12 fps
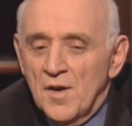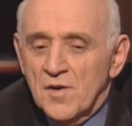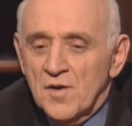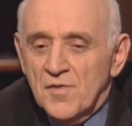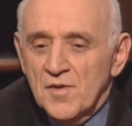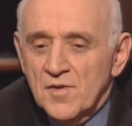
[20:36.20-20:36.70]
on
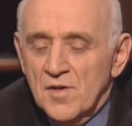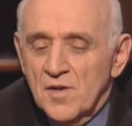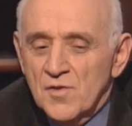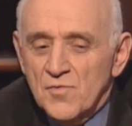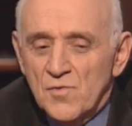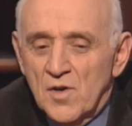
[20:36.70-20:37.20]
earth is,
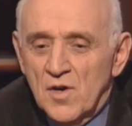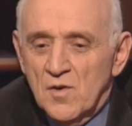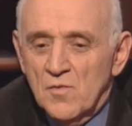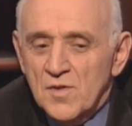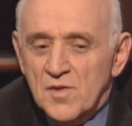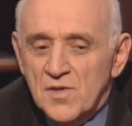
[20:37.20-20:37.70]
is
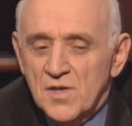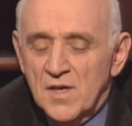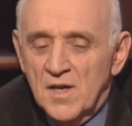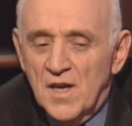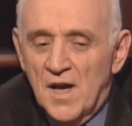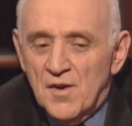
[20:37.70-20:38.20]
wrong with
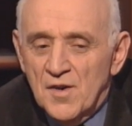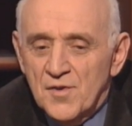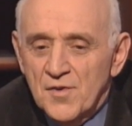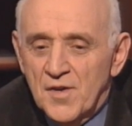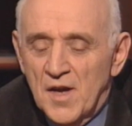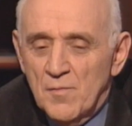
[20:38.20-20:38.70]
seeking out
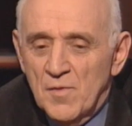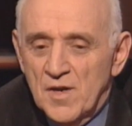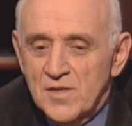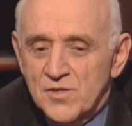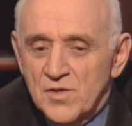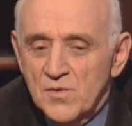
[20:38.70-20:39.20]
entertainment,
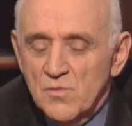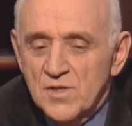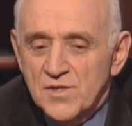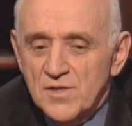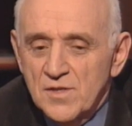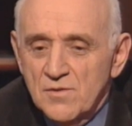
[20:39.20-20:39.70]
and shouldn't we
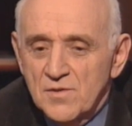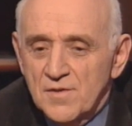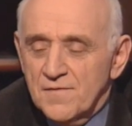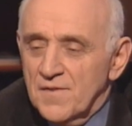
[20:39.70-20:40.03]
salute the